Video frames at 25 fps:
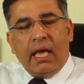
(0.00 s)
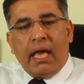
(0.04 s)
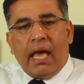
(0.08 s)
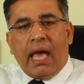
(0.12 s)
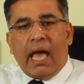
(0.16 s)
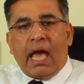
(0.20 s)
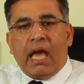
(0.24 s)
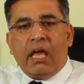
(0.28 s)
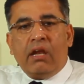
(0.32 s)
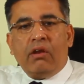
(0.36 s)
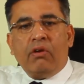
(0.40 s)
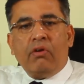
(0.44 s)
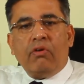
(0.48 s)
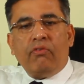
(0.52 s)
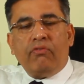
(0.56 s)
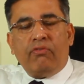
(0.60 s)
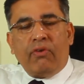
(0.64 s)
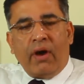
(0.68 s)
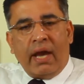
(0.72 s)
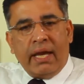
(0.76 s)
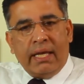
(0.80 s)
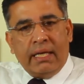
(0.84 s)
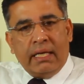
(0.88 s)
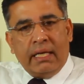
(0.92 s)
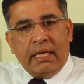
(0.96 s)
And
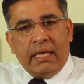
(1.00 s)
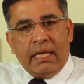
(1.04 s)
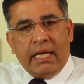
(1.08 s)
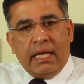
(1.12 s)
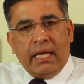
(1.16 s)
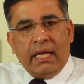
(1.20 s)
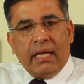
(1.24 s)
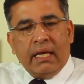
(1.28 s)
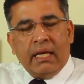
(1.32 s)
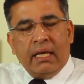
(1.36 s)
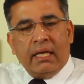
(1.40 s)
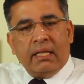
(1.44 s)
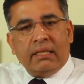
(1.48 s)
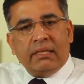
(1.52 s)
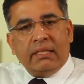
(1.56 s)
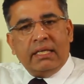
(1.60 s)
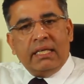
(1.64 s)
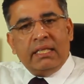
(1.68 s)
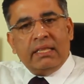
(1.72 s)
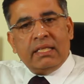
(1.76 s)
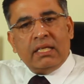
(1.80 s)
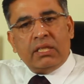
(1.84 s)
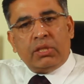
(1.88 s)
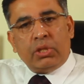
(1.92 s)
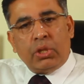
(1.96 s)
finally,
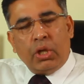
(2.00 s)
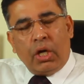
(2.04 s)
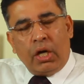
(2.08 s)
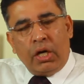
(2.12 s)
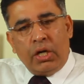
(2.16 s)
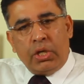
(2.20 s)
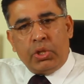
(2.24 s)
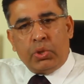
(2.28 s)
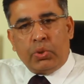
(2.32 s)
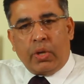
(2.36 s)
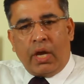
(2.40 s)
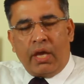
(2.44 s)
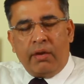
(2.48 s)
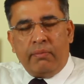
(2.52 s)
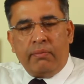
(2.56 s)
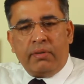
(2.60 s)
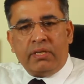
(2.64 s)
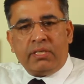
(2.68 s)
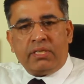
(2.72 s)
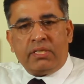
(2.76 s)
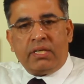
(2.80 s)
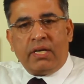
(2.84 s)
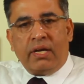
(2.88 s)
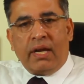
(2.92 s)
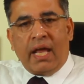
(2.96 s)
in the third
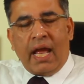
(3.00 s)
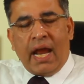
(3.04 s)
trimester,